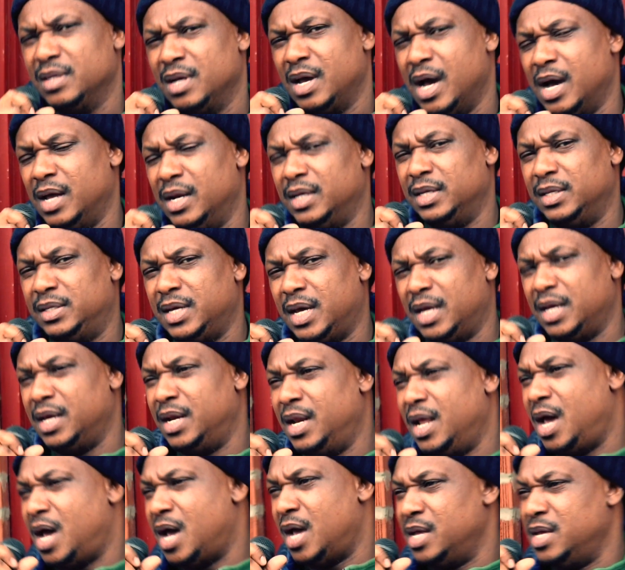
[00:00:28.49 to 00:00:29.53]
I'll enter you
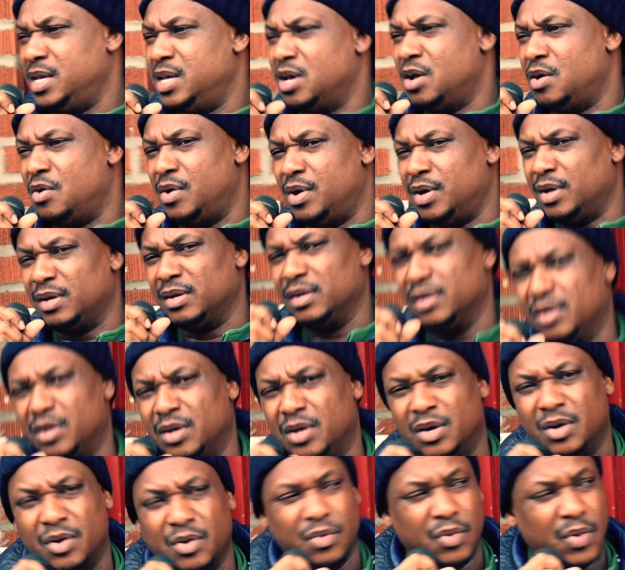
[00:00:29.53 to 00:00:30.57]
now here.
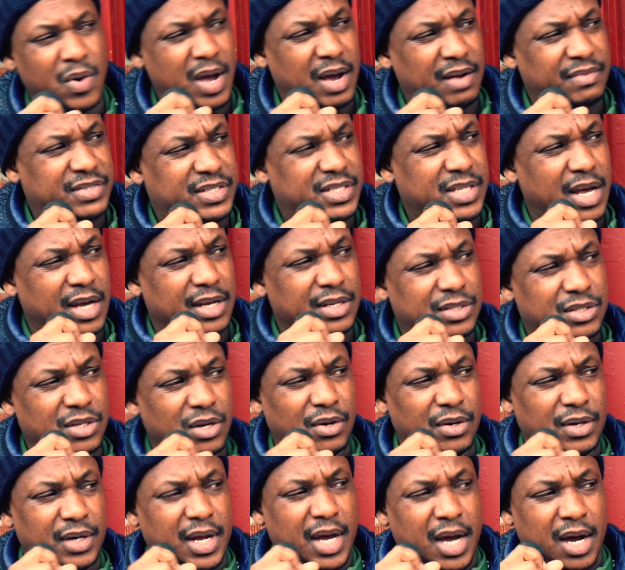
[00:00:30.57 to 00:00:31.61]
We have songs
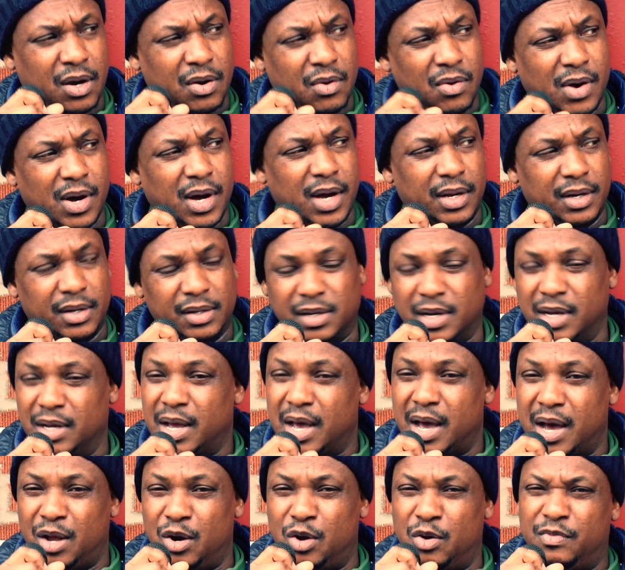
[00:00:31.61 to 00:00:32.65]
out there going
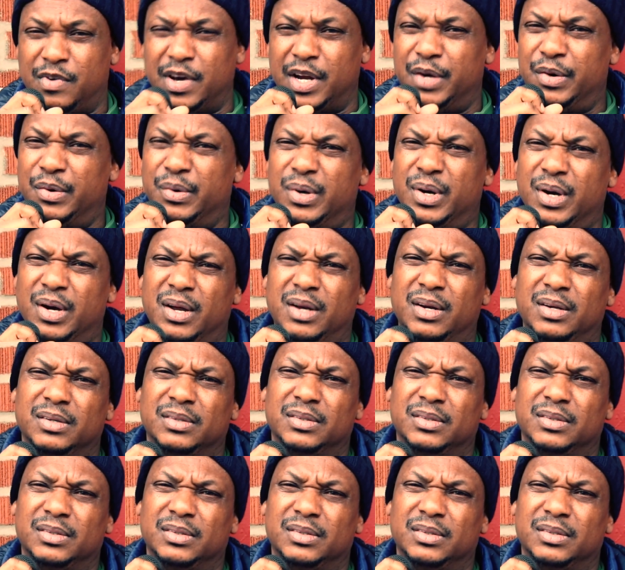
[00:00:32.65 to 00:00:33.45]
all over the world.